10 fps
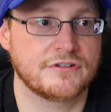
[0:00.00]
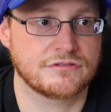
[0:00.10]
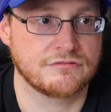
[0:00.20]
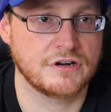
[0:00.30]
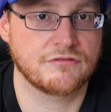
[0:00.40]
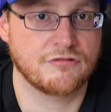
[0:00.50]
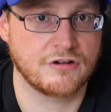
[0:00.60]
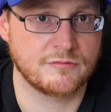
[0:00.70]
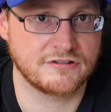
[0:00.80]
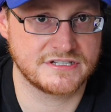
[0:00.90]
for 3 or
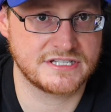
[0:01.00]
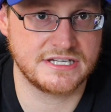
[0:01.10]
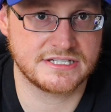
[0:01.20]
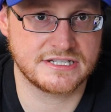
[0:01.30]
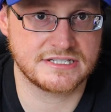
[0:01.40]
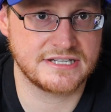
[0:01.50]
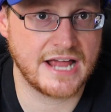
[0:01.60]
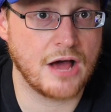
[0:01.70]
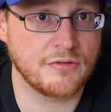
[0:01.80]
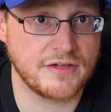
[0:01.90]
4 more seasons.
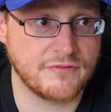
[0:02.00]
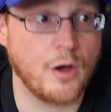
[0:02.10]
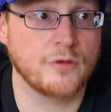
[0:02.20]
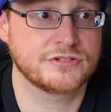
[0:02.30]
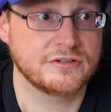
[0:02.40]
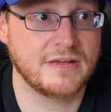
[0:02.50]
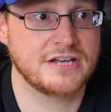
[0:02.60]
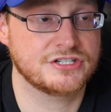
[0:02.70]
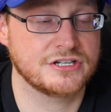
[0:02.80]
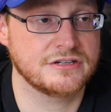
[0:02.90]
Now, they've also
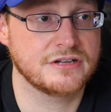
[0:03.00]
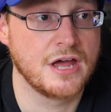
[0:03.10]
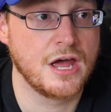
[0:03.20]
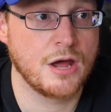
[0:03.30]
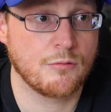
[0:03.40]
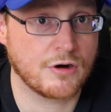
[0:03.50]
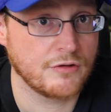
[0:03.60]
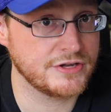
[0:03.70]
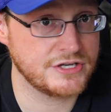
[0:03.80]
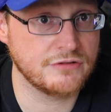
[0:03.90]
mentioned we're
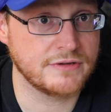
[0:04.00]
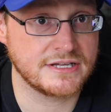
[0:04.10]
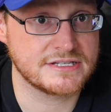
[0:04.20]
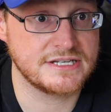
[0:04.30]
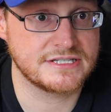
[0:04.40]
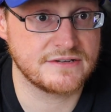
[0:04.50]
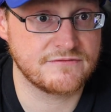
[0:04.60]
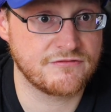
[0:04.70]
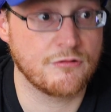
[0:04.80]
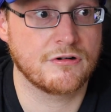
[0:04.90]
only doing season
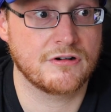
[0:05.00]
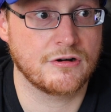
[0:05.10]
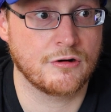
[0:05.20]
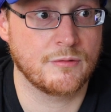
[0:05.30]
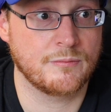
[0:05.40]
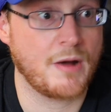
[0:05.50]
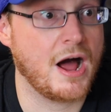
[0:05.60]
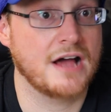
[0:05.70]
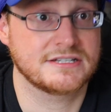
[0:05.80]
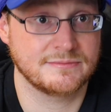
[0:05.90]
4 or
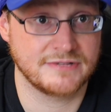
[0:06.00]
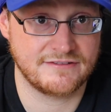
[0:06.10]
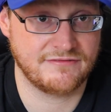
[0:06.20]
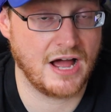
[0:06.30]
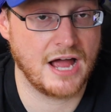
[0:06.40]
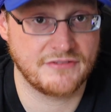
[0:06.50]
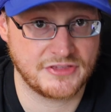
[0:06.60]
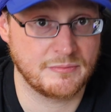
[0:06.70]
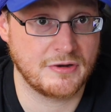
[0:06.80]
possibly 5 at the